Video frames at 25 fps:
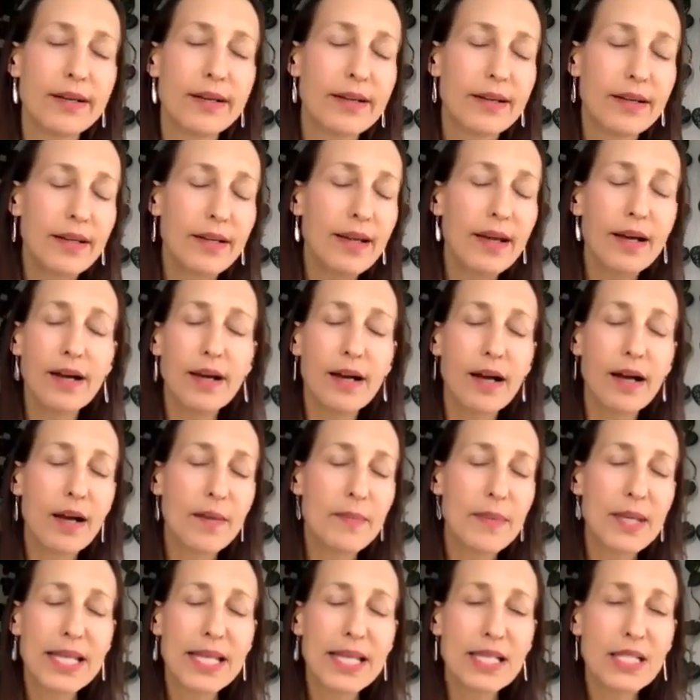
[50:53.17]
yeah, I
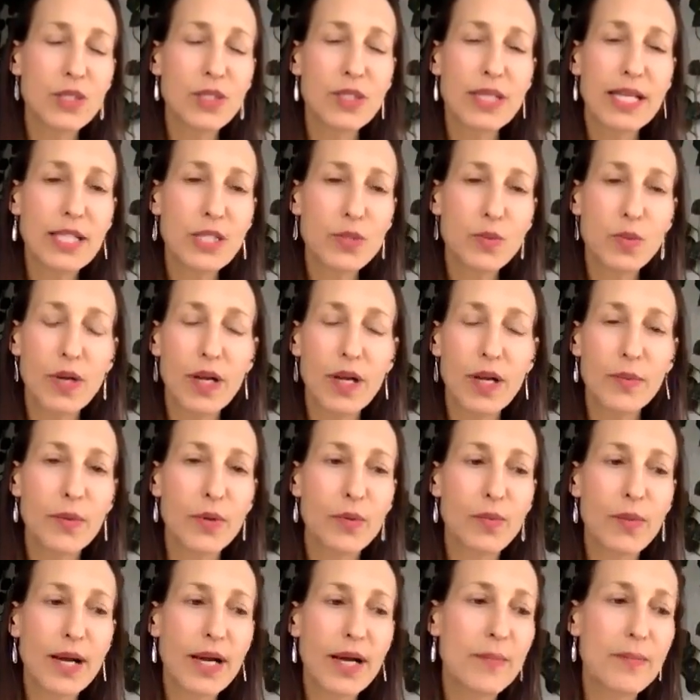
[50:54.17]
mean, that's what I would
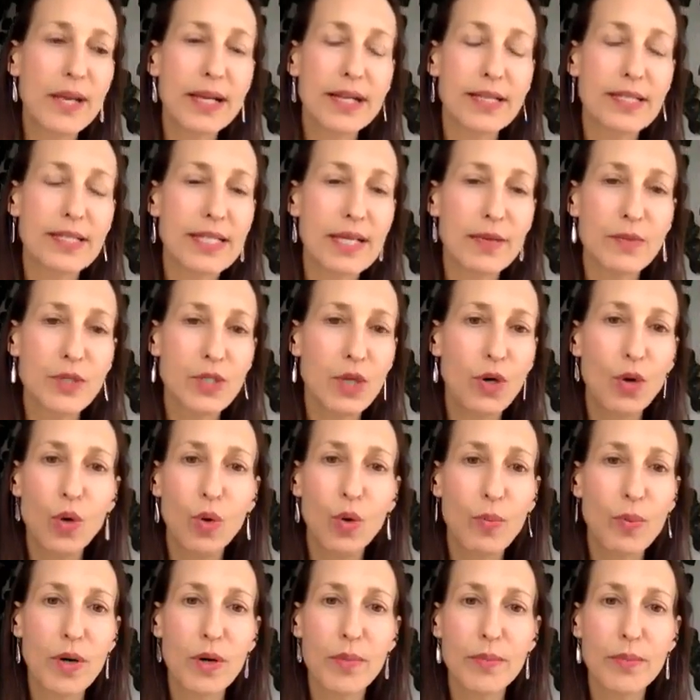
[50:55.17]
recommend, because that was the whole
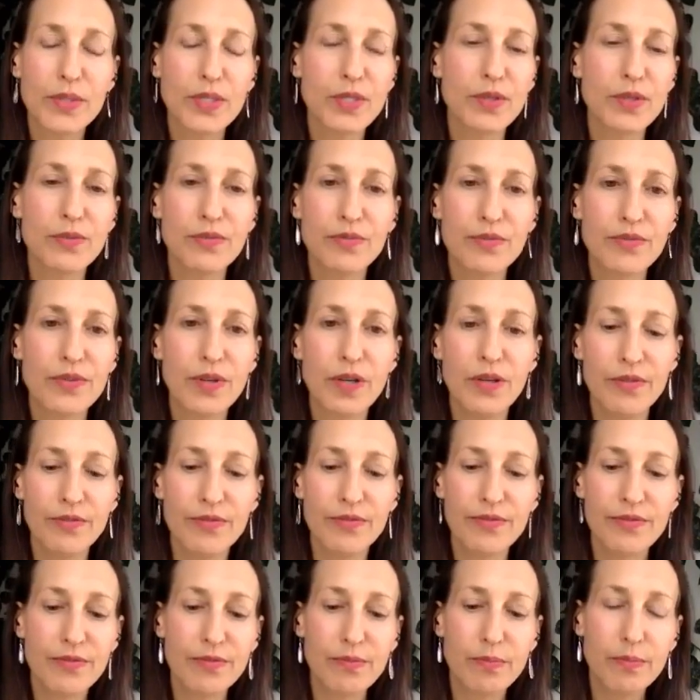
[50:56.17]
purpose of
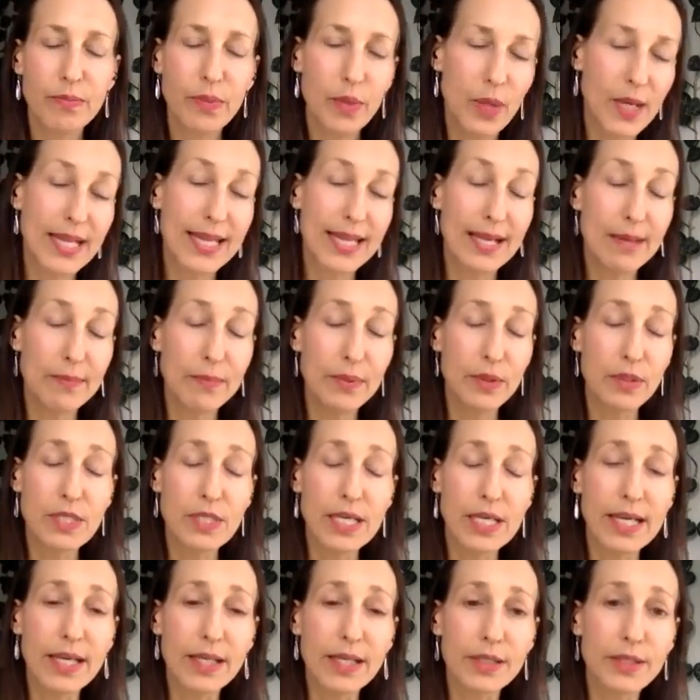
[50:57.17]
putting that book
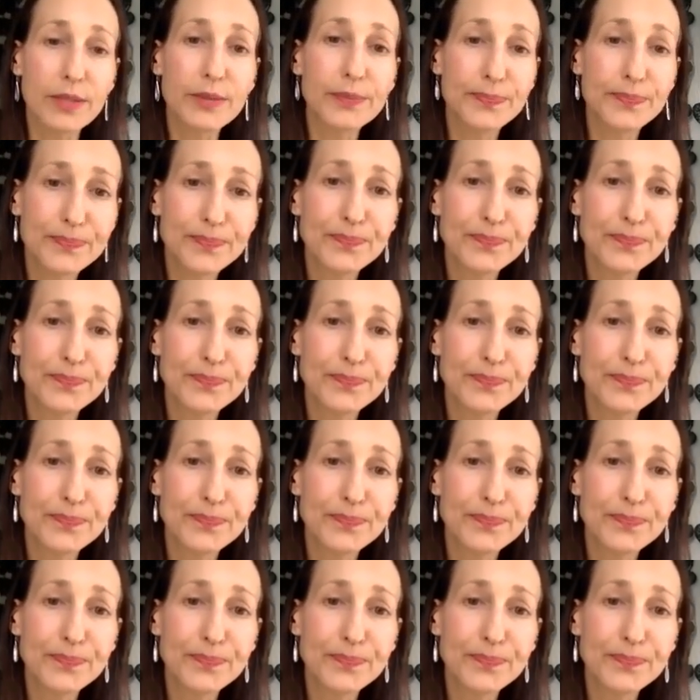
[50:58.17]
together.